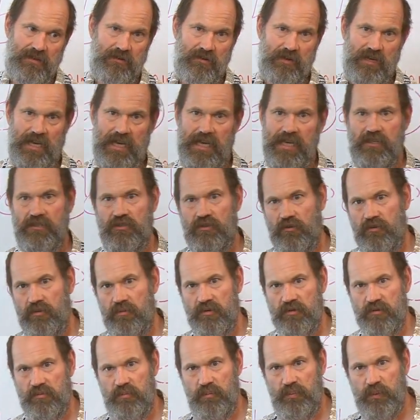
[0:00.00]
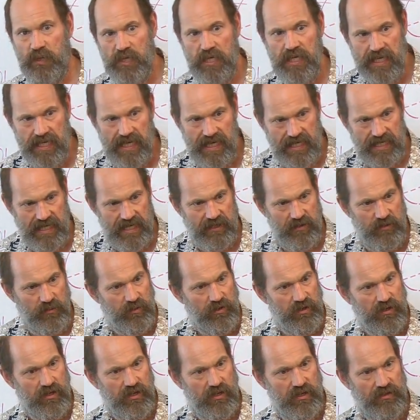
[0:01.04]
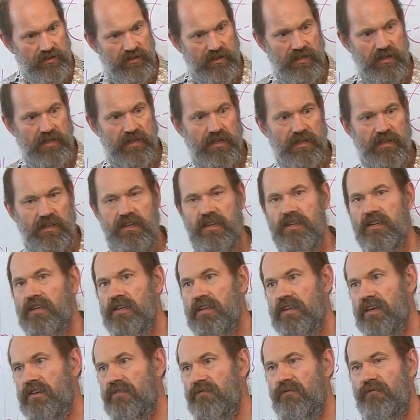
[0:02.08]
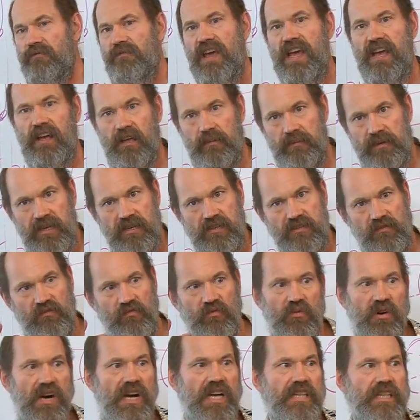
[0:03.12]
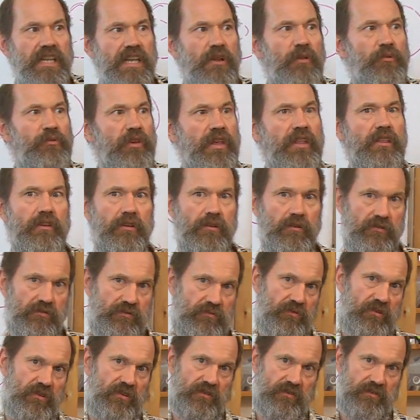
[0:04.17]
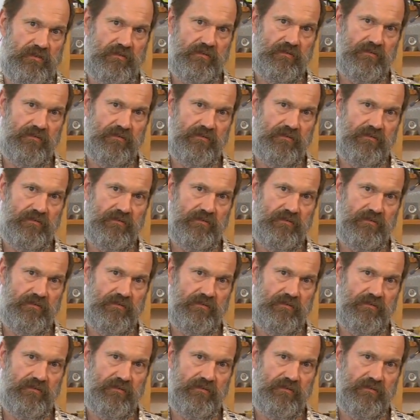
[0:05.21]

Okay, so the most brilliant idea in the world can fail because of one little thing that goes wrong.